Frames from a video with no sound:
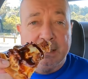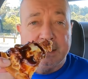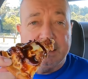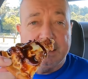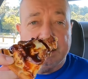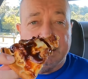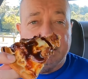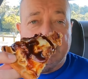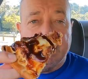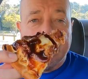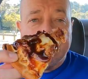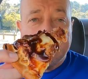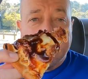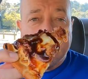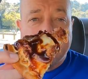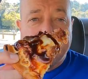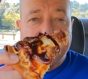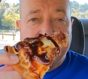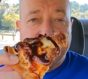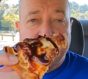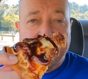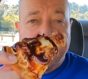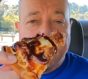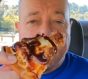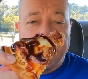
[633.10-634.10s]
So guys,
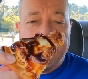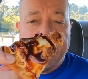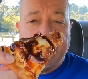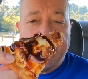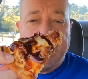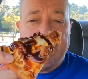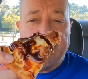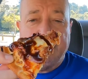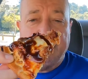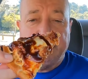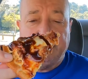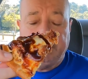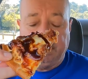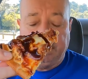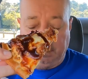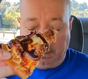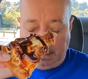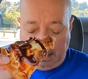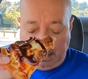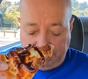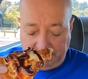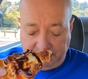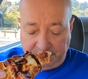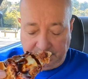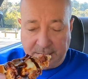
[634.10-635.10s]
that's your Domino's. Oh,
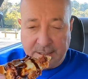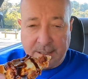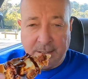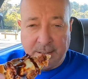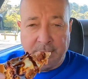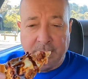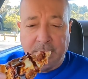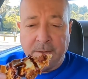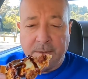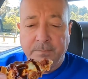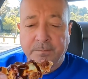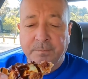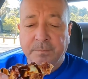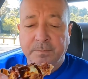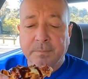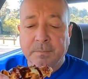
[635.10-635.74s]
actually, you know what?